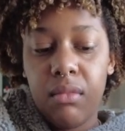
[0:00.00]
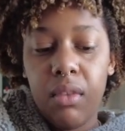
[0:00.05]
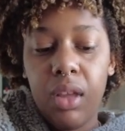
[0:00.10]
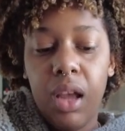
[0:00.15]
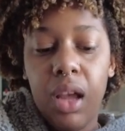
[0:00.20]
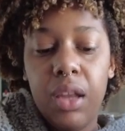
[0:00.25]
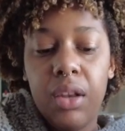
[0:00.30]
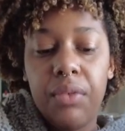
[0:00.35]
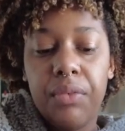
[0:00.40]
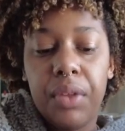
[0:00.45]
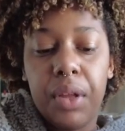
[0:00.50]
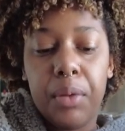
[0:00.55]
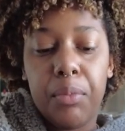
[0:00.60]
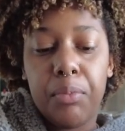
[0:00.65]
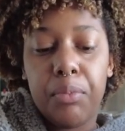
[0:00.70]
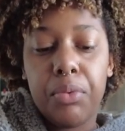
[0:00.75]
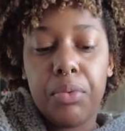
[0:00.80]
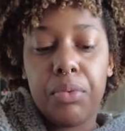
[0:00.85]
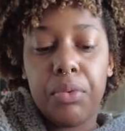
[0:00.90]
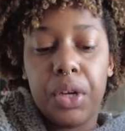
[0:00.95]
kind of
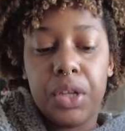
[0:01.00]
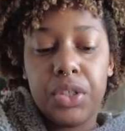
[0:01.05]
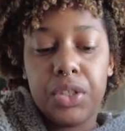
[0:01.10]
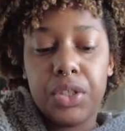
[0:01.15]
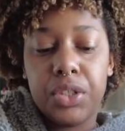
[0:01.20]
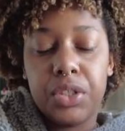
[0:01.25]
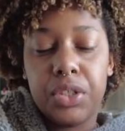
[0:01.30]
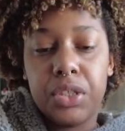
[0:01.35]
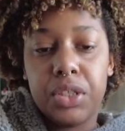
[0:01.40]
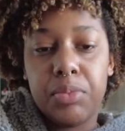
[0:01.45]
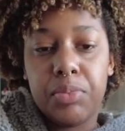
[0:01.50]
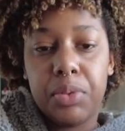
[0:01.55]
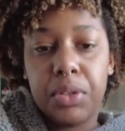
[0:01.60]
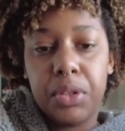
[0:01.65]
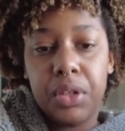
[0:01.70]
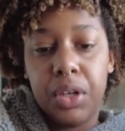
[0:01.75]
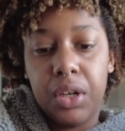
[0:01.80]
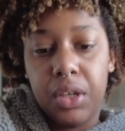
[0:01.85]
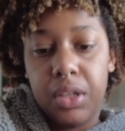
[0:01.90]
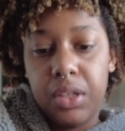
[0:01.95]
like pressure is
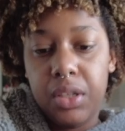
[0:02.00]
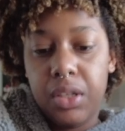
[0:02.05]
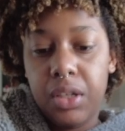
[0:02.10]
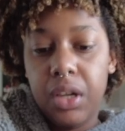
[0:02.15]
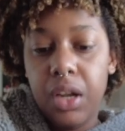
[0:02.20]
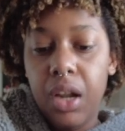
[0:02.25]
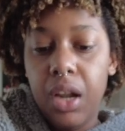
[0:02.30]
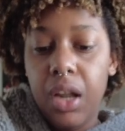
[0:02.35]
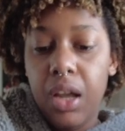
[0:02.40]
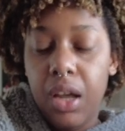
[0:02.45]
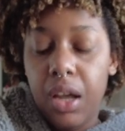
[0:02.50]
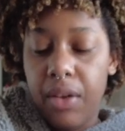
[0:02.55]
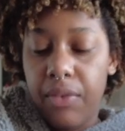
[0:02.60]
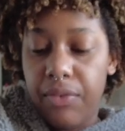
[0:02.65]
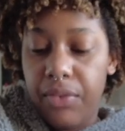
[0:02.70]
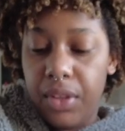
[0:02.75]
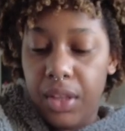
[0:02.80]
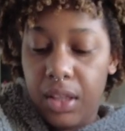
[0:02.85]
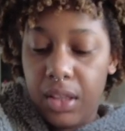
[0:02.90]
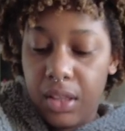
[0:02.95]
put on her. I
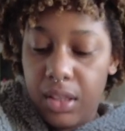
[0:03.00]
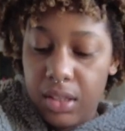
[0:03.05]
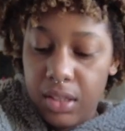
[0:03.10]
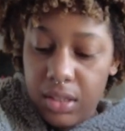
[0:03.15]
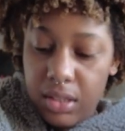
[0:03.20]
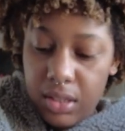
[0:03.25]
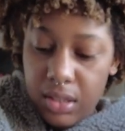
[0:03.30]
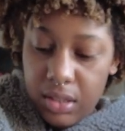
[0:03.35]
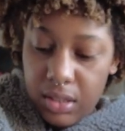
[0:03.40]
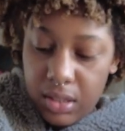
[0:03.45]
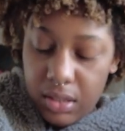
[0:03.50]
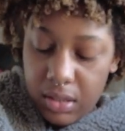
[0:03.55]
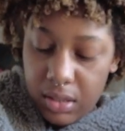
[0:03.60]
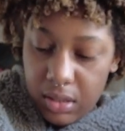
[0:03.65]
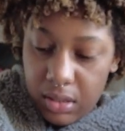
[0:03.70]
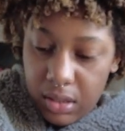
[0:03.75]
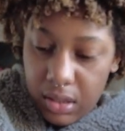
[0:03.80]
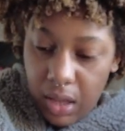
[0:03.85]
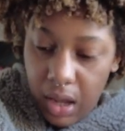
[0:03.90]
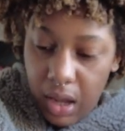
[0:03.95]
feel like this
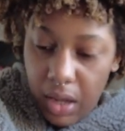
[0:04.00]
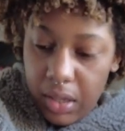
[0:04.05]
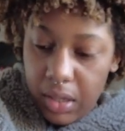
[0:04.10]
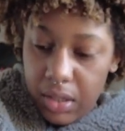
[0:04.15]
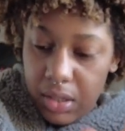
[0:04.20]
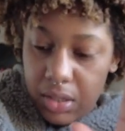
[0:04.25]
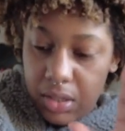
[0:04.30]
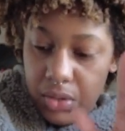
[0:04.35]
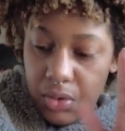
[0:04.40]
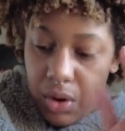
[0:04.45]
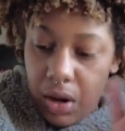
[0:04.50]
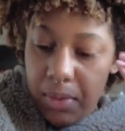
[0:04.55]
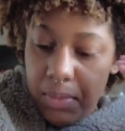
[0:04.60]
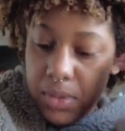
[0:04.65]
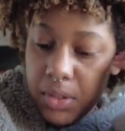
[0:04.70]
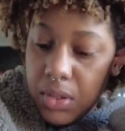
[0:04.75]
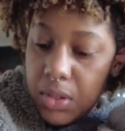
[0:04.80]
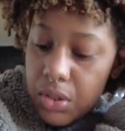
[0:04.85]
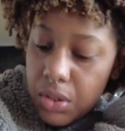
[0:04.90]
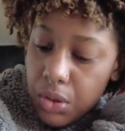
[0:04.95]
line
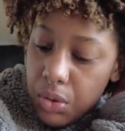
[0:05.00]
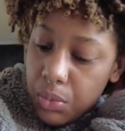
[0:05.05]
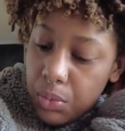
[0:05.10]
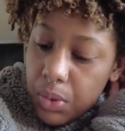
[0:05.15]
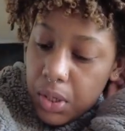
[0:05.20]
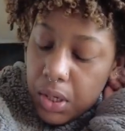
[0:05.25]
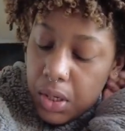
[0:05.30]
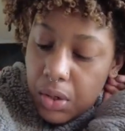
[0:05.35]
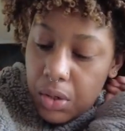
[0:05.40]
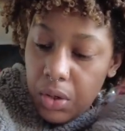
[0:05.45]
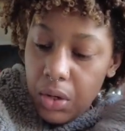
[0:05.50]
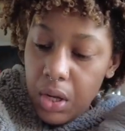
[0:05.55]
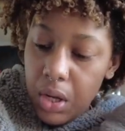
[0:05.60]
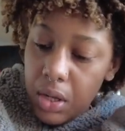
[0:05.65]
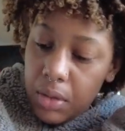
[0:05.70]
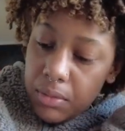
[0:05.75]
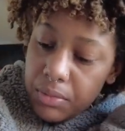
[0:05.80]
describes it so well.